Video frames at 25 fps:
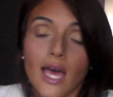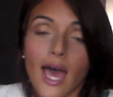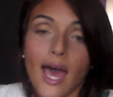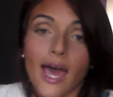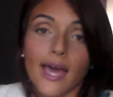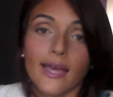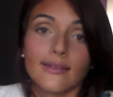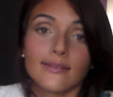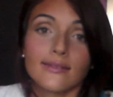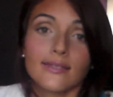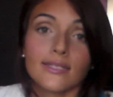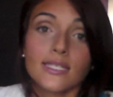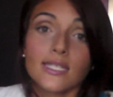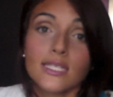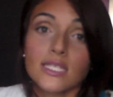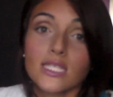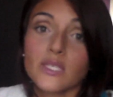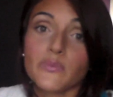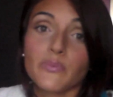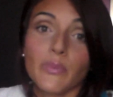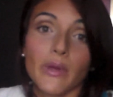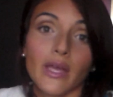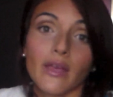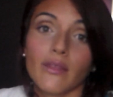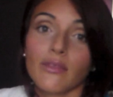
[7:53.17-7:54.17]
I didn't
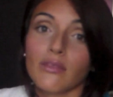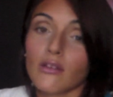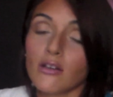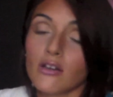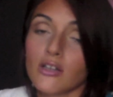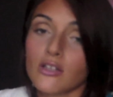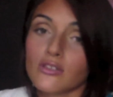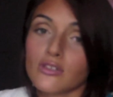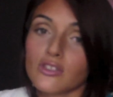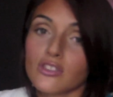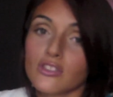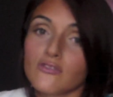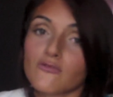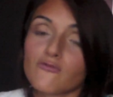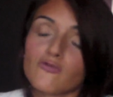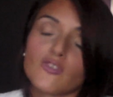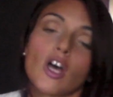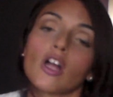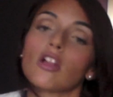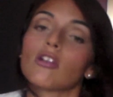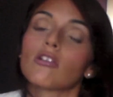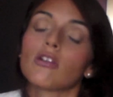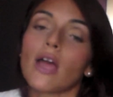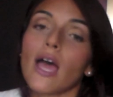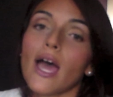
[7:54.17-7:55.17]
spend the hundreds of
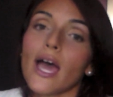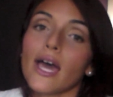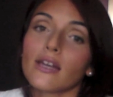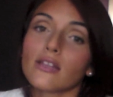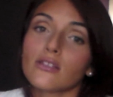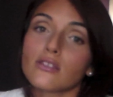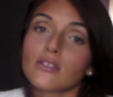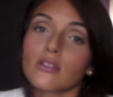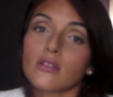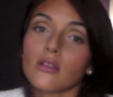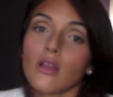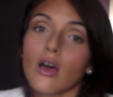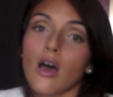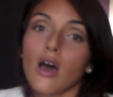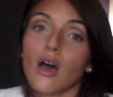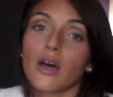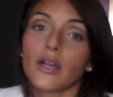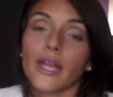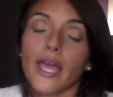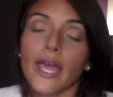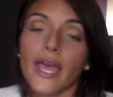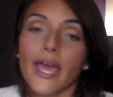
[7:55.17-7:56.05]
dollars at a salon,